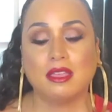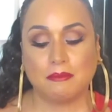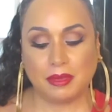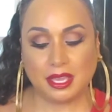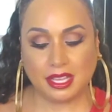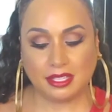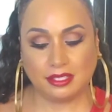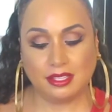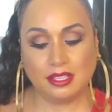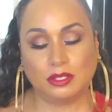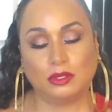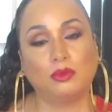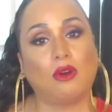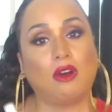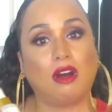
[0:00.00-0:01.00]
because
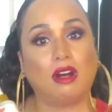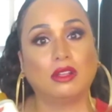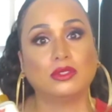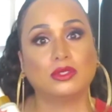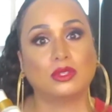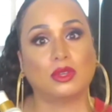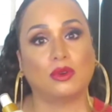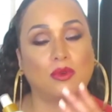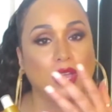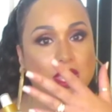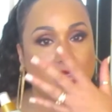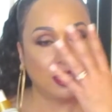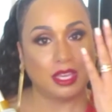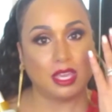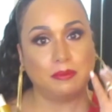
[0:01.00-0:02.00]
this will also
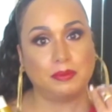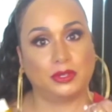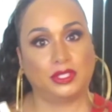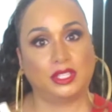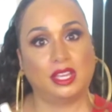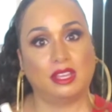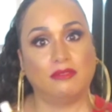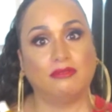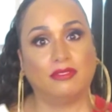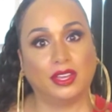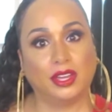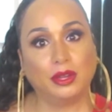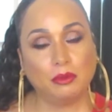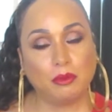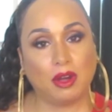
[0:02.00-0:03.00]
keep your skin
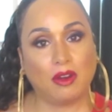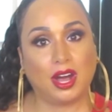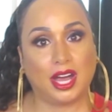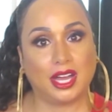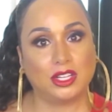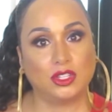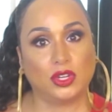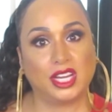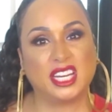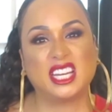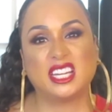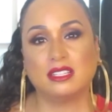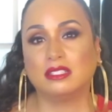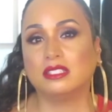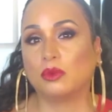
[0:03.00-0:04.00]
very well
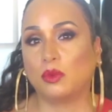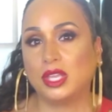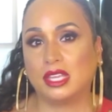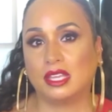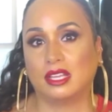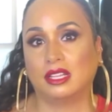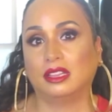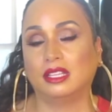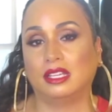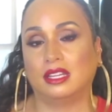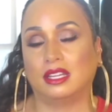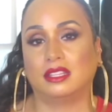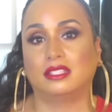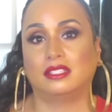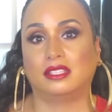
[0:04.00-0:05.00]
hydrated and squeaky clean
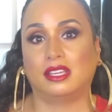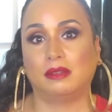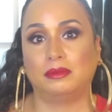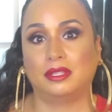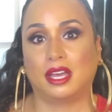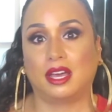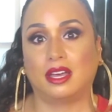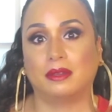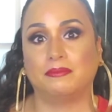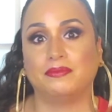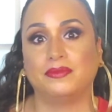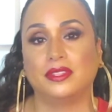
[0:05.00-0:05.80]
at the same time.